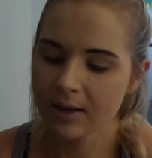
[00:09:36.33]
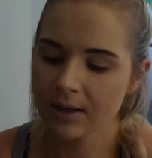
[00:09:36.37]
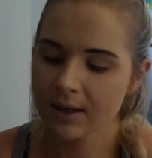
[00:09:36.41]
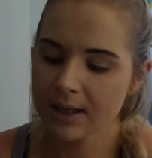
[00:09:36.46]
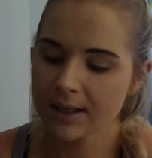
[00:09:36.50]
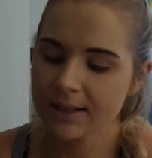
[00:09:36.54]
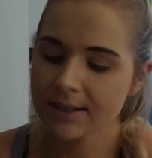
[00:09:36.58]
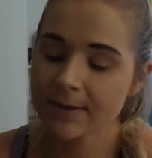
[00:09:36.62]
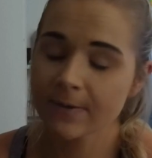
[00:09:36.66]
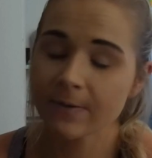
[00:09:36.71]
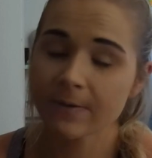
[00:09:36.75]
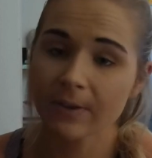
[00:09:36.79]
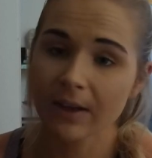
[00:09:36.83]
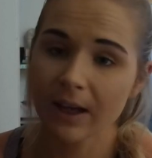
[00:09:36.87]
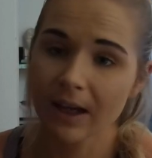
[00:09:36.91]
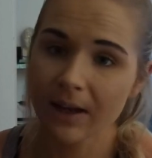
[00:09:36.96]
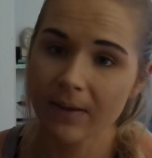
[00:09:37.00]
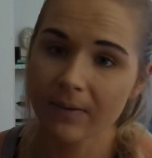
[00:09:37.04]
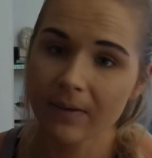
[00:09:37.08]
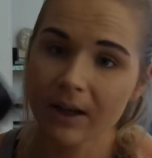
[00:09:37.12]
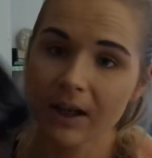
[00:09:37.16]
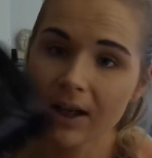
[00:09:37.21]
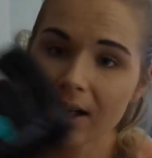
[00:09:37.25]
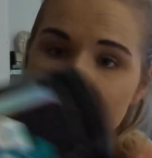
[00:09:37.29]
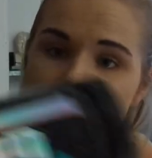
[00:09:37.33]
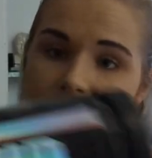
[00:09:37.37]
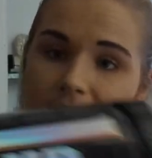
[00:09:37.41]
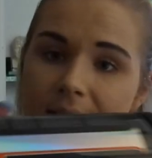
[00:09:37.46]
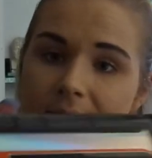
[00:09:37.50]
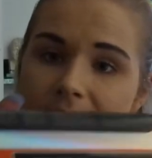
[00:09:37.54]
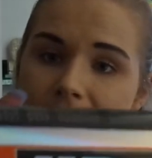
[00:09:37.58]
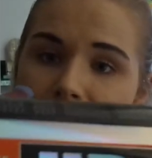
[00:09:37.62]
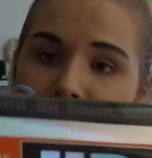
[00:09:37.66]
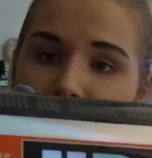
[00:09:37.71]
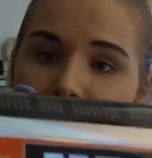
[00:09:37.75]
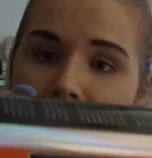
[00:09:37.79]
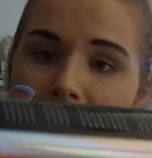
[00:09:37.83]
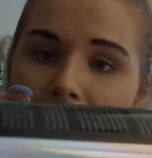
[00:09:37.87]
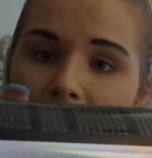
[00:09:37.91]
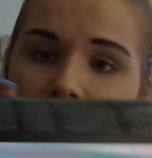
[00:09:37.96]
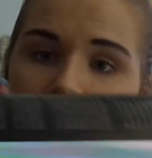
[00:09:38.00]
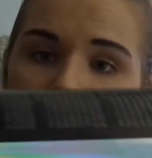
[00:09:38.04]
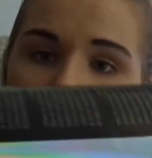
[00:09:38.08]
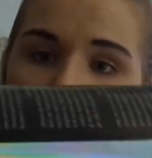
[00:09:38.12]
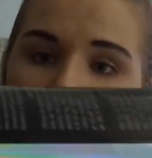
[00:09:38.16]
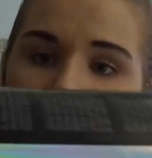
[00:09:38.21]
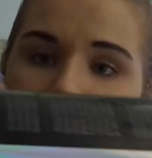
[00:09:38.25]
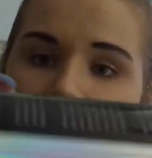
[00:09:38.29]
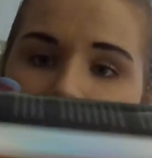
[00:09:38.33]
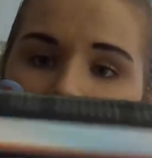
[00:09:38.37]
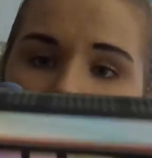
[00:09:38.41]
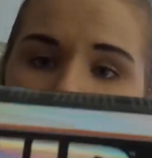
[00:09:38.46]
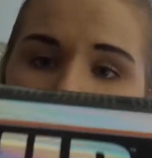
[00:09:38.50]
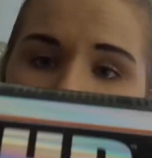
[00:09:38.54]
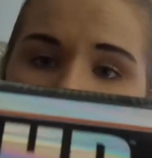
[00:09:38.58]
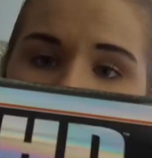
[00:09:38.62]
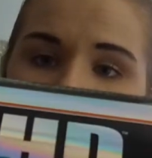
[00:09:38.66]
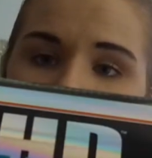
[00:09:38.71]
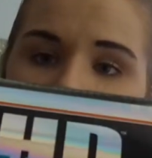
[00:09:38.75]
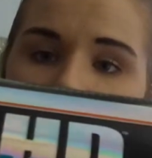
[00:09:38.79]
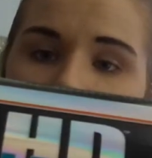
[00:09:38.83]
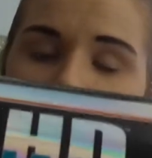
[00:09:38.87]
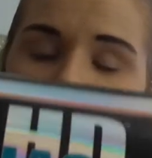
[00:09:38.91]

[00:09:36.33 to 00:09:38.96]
This flavor is bomb. It is the